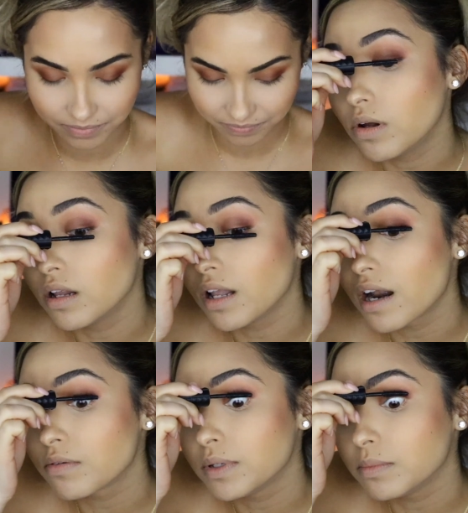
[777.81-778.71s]
A lot
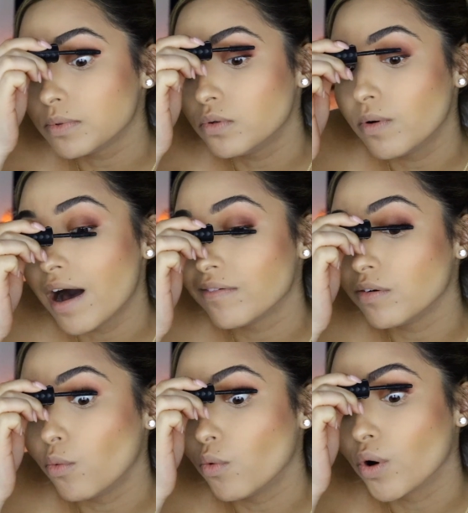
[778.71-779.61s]
of people who
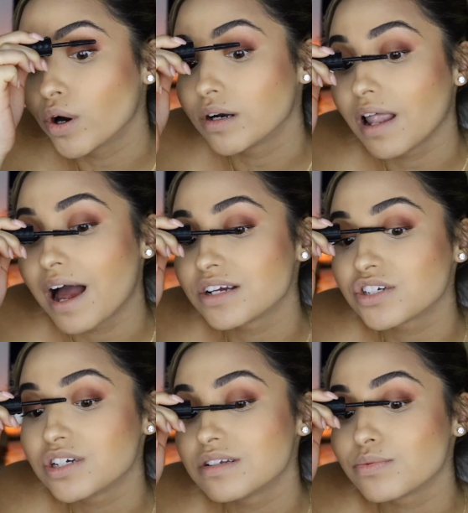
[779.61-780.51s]
haven't worn
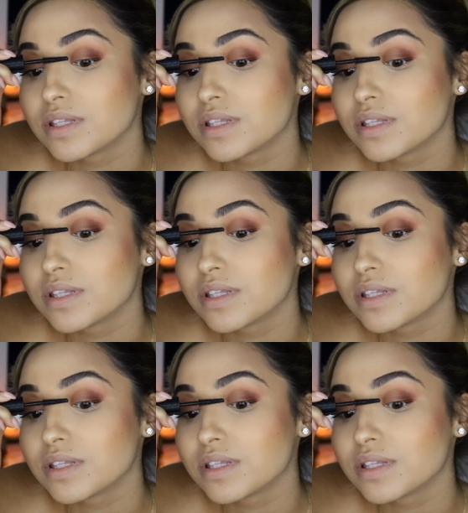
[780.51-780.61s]
lashes,